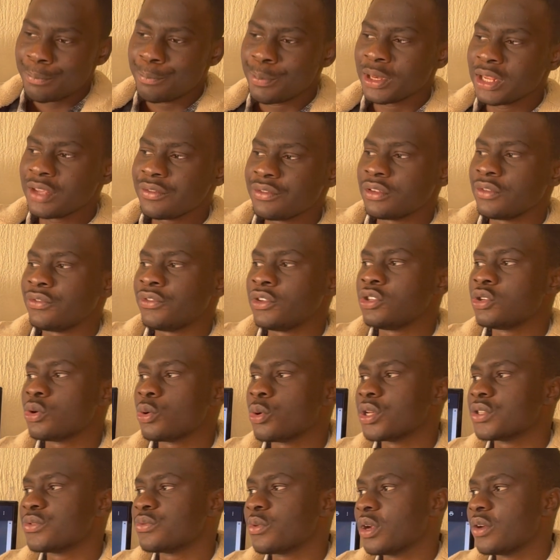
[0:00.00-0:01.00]
believe the video
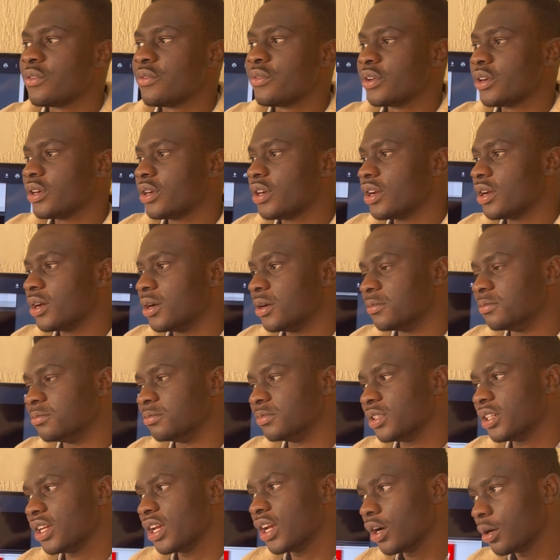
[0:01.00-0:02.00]
was very, very
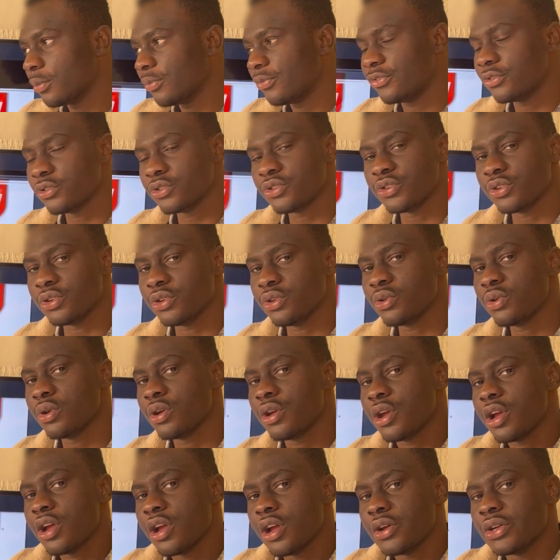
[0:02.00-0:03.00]
helpful to you.
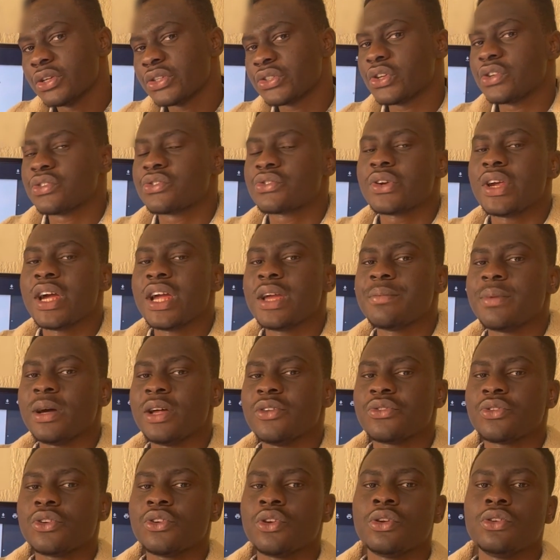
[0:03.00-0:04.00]
Subscribe
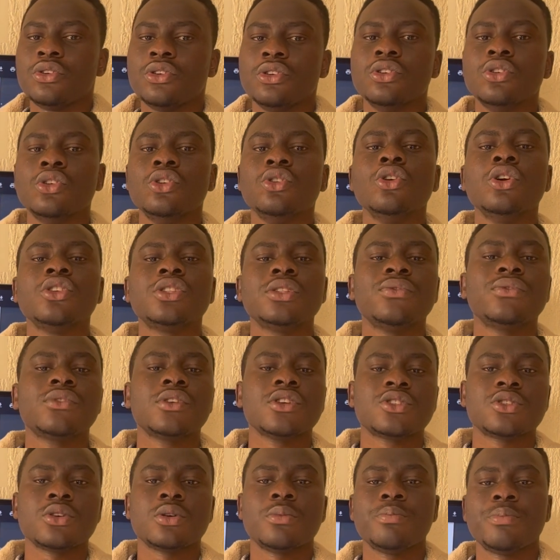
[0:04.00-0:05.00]
and turn on the
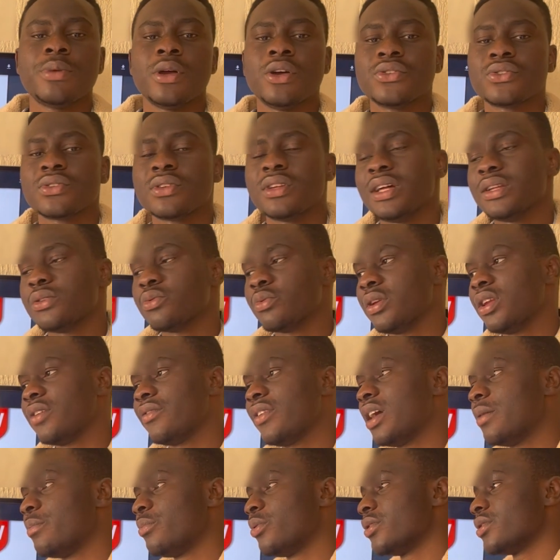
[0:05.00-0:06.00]
notification bell so that whenever
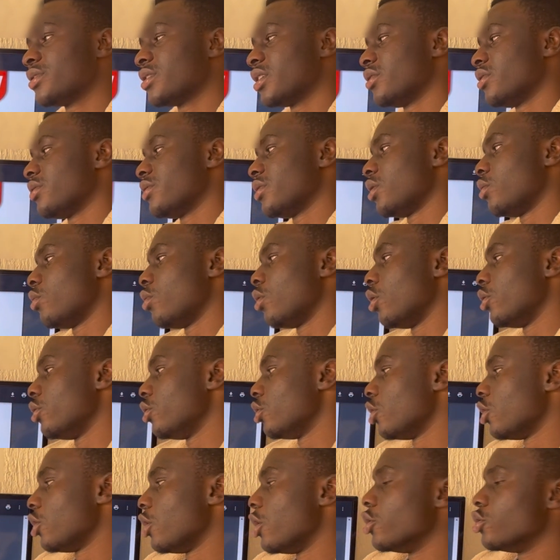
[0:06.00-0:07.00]
I post another one,
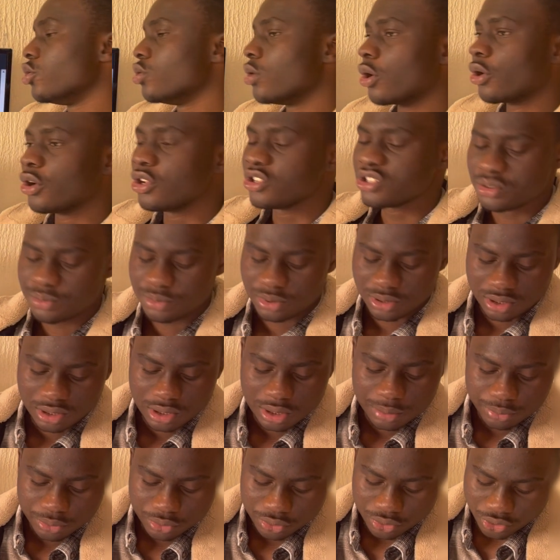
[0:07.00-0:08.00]
you are going to be
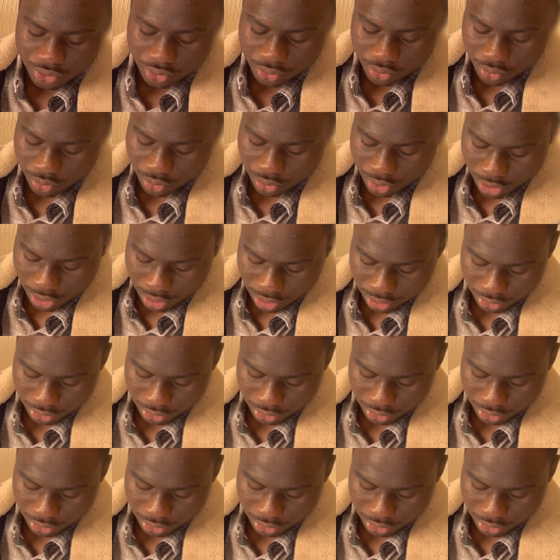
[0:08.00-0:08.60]
able to